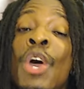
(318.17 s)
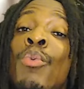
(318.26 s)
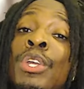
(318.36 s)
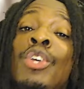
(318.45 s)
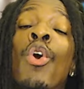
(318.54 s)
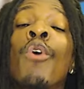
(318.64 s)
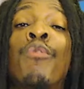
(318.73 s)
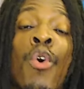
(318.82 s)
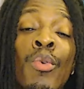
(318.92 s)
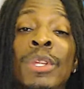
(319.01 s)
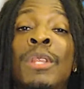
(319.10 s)
we could go
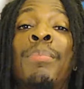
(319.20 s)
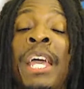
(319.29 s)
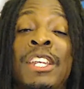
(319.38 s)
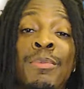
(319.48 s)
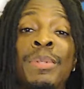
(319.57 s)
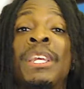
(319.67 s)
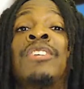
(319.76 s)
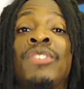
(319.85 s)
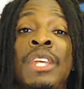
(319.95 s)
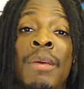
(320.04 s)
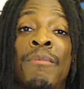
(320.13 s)
forward with the plans of
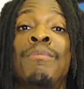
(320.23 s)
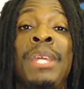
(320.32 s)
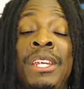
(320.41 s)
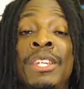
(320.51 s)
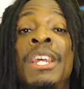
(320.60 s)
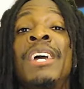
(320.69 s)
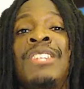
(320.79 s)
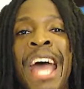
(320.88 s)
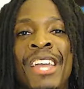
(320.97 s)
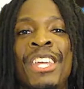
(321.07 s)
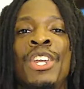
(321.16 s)
potentially him meeting
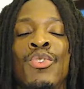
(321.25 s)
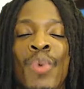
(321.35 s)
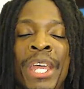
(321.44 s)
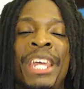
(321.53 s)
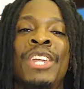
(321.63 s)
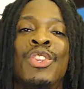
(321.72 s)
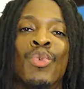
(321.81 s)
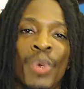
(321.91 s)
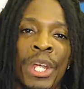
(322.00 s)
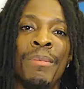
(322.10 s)
Naoya Inoue in the ring,